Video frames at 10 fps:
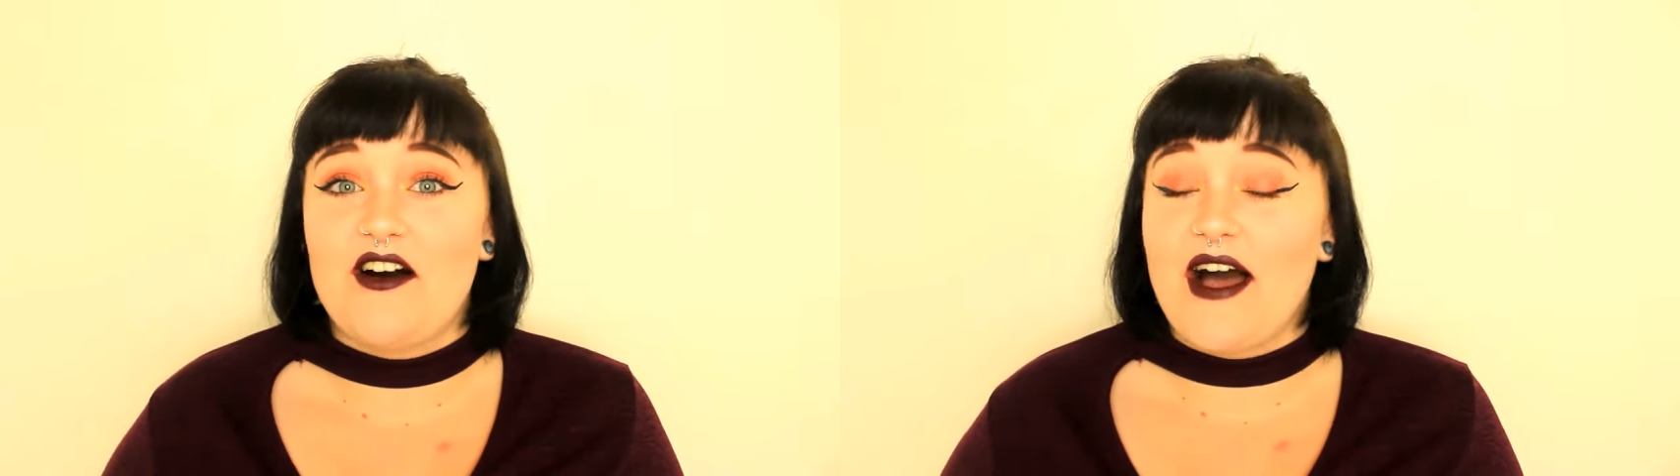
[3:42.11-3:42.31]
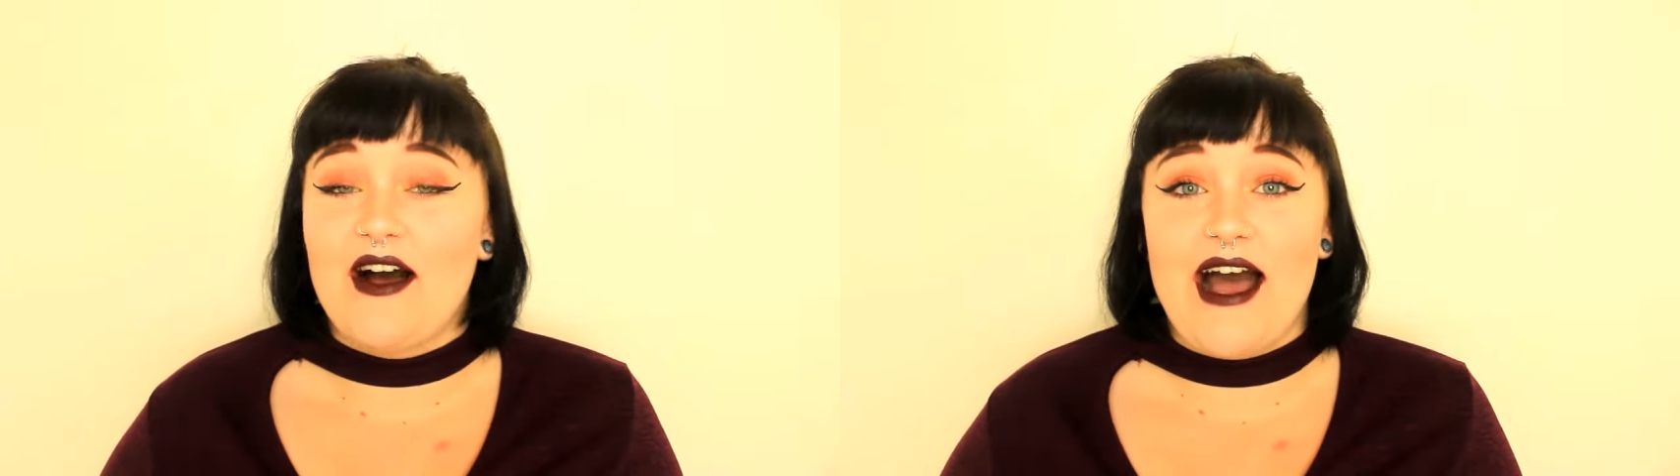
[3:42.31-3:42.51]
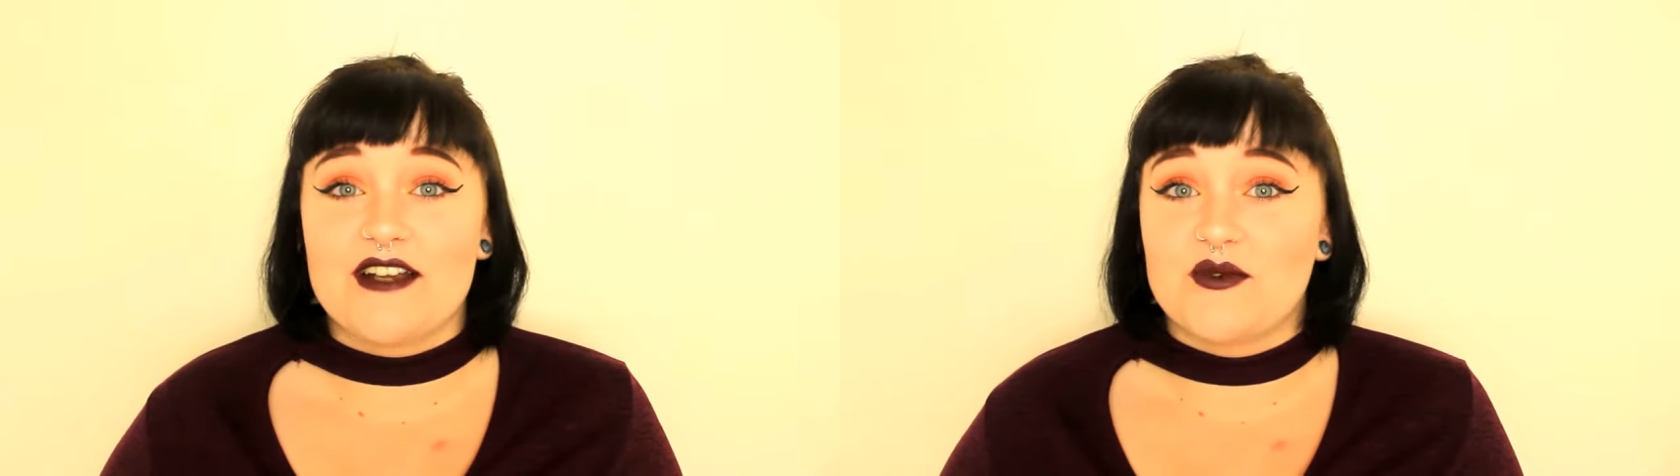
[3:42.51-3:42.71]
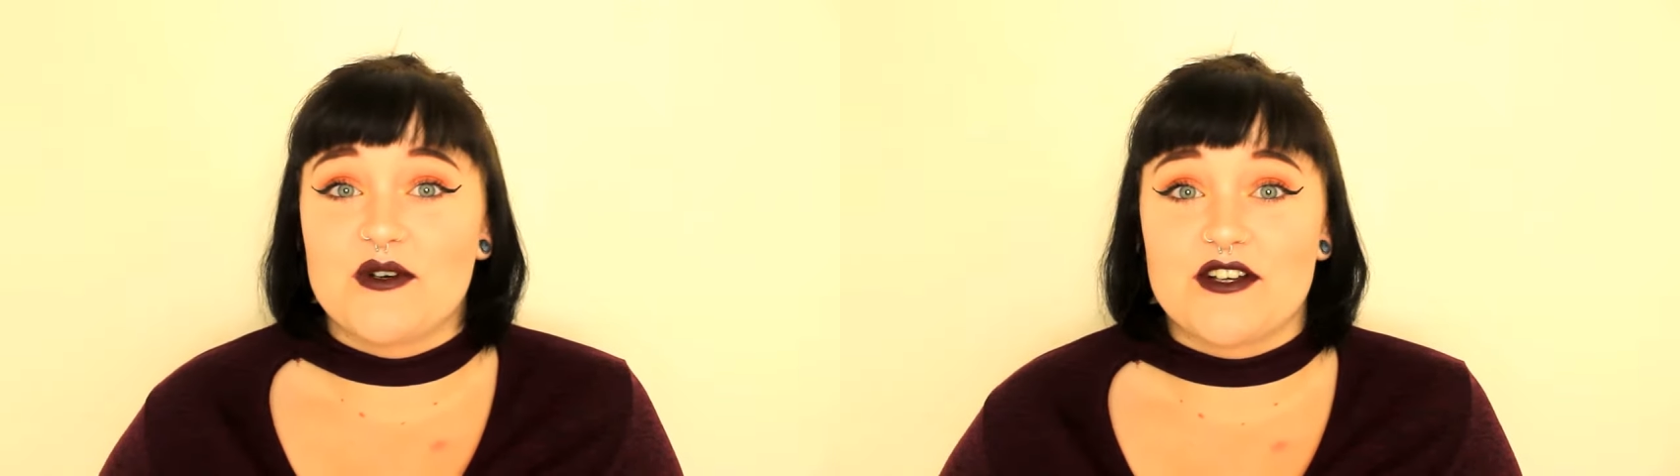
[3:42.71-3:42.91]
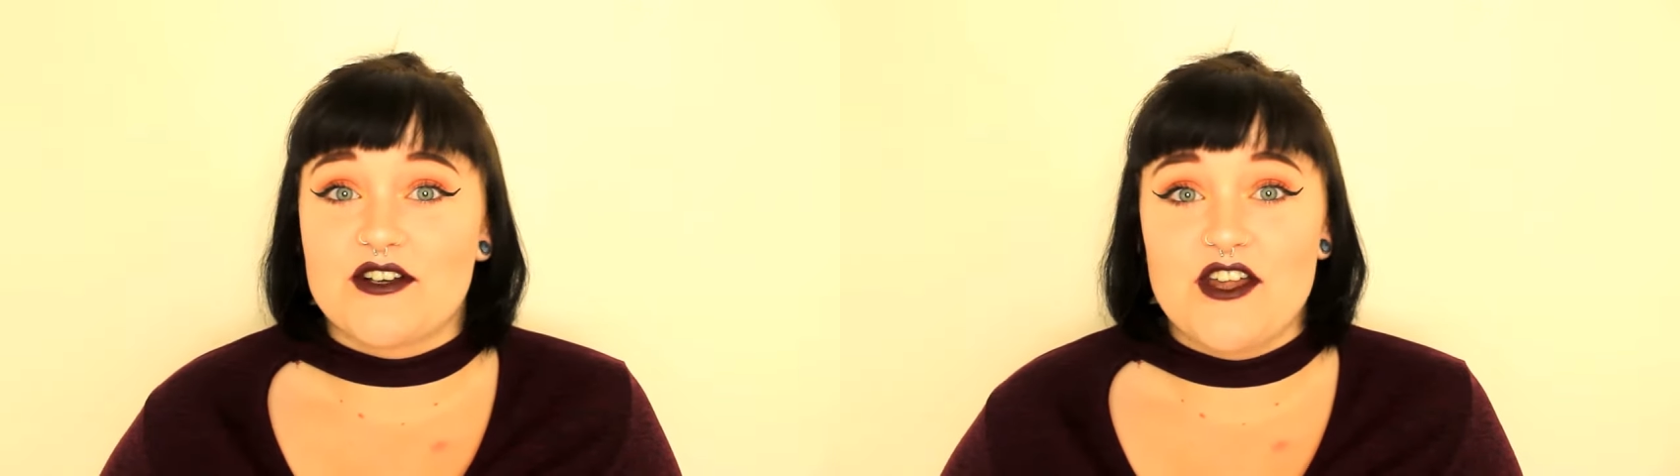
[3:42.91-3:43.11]

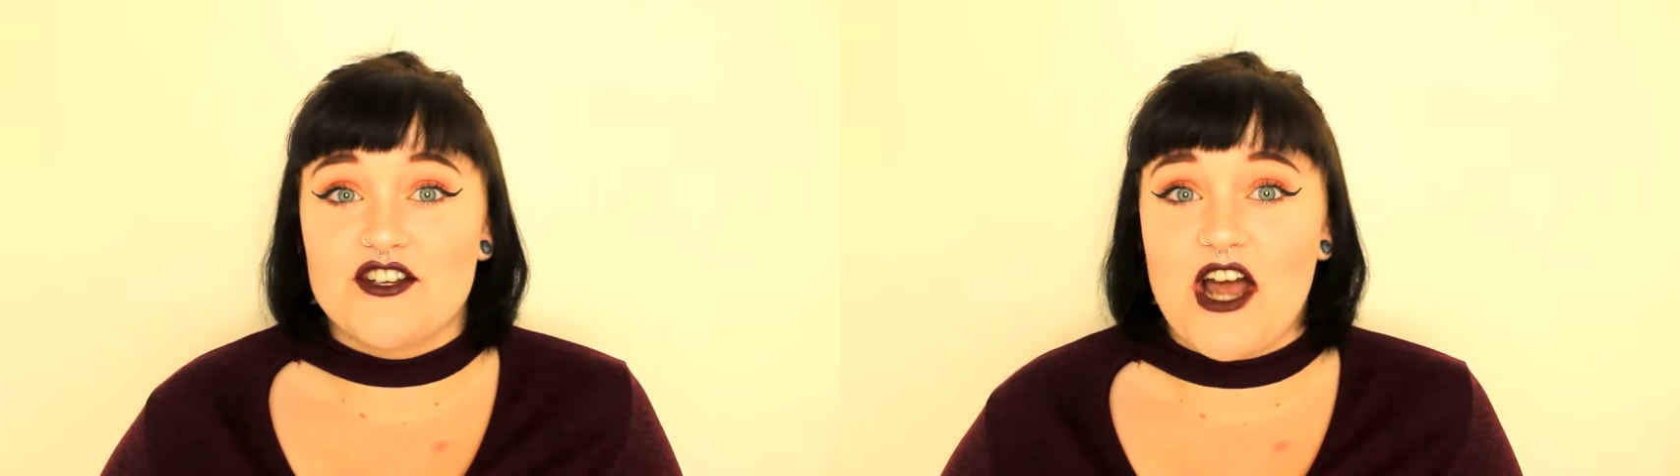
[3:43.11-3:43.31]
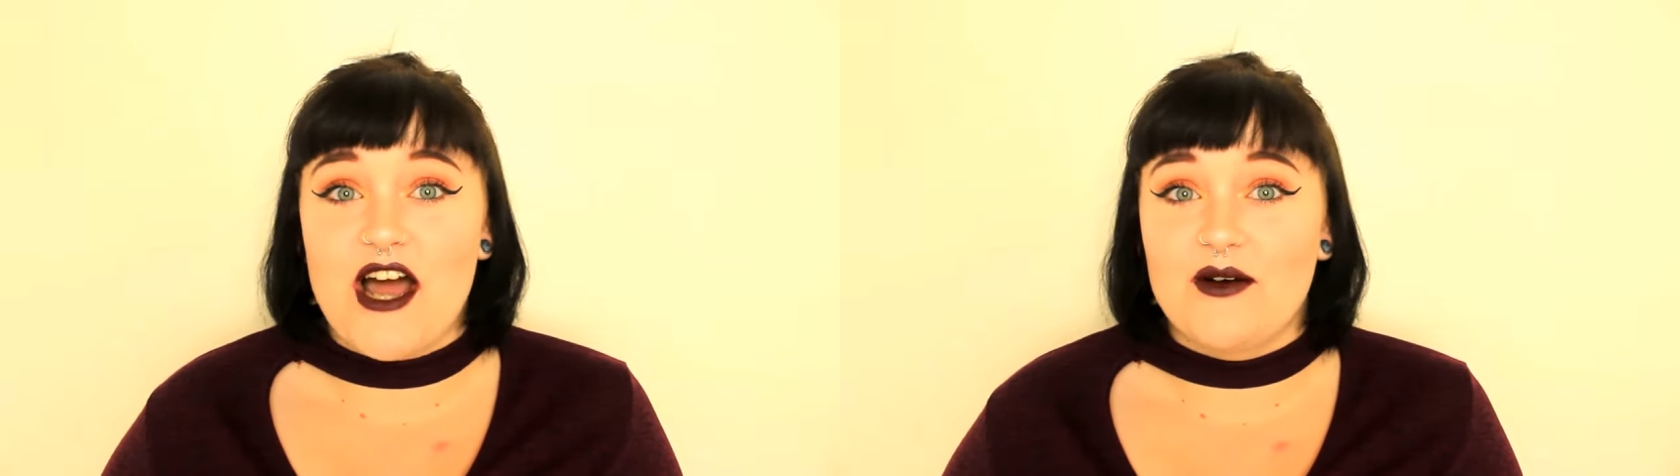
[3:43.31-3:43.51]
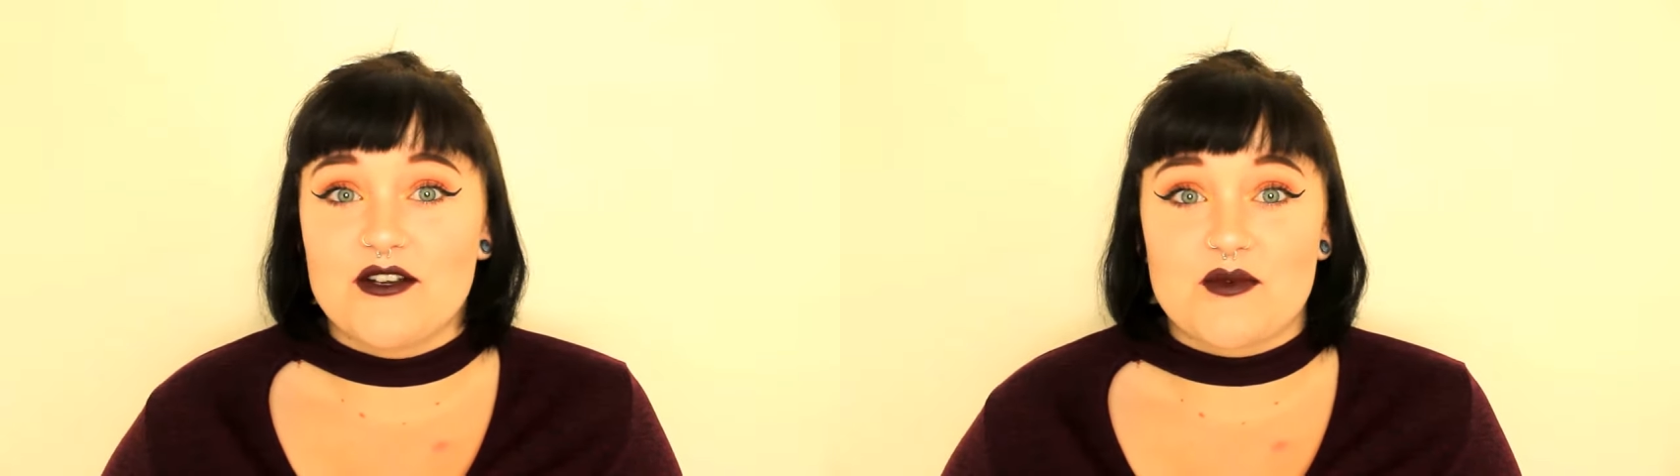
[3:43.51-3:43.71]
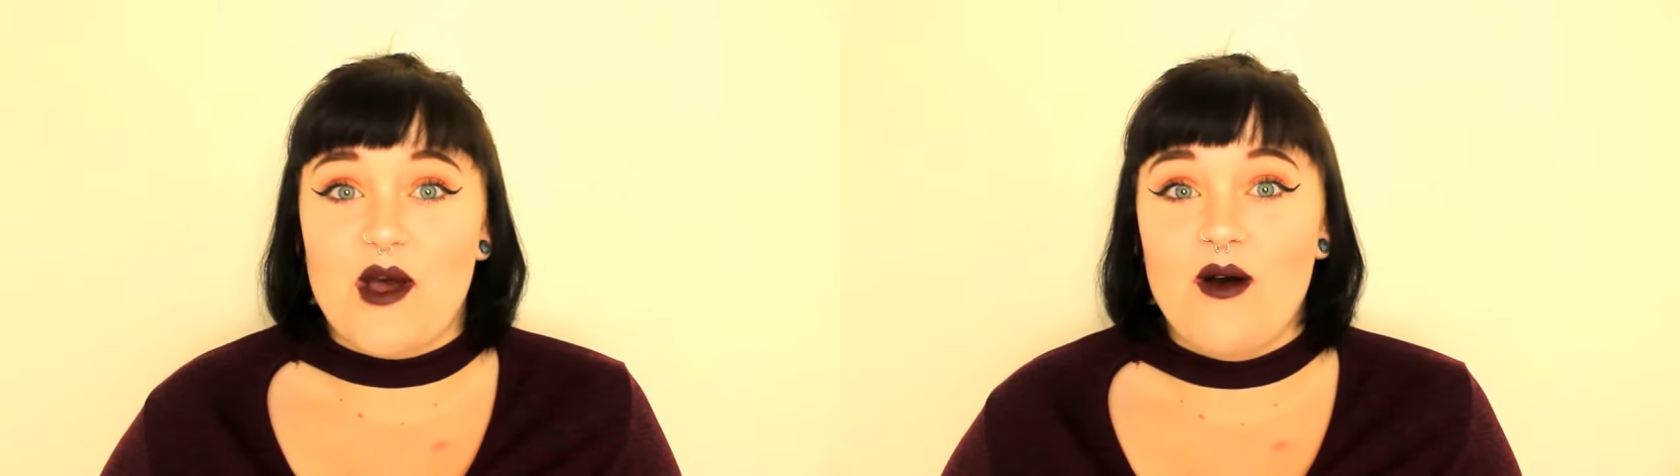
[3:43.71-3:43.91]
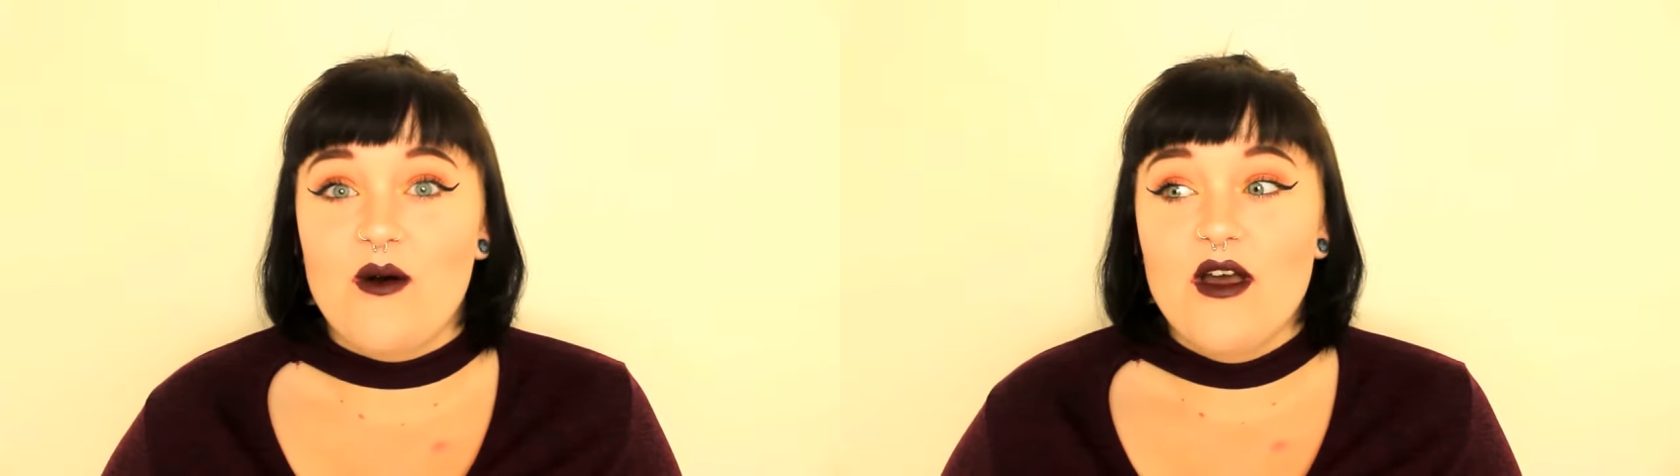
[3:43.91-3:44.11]
adult and child as
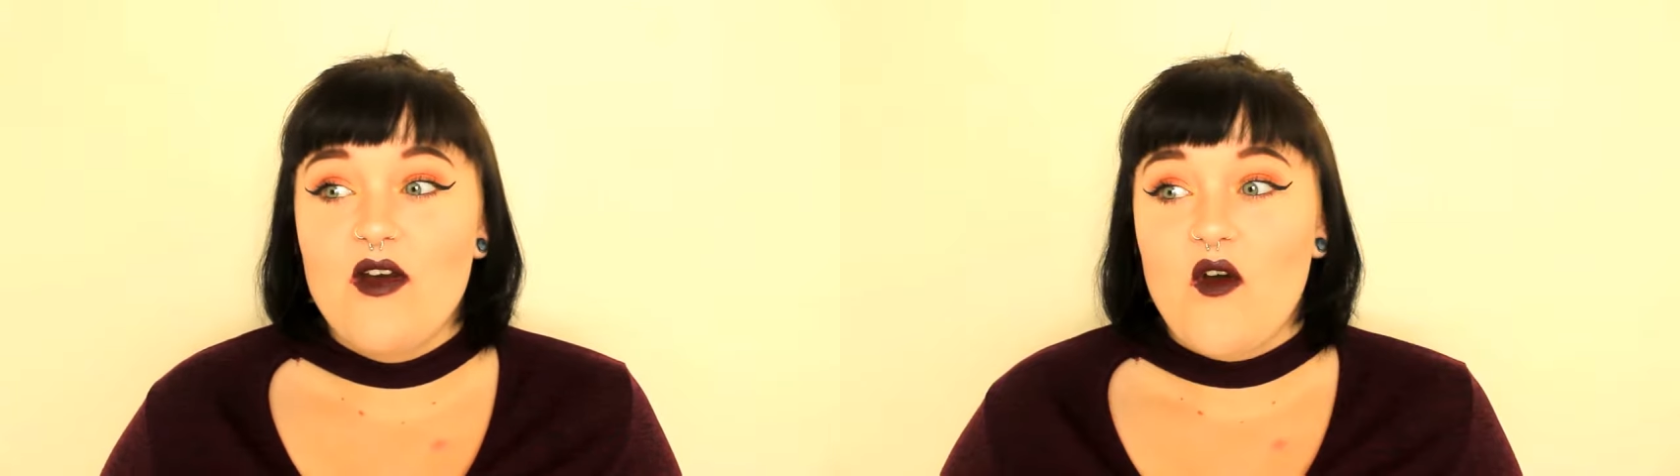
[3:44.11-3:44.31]
well,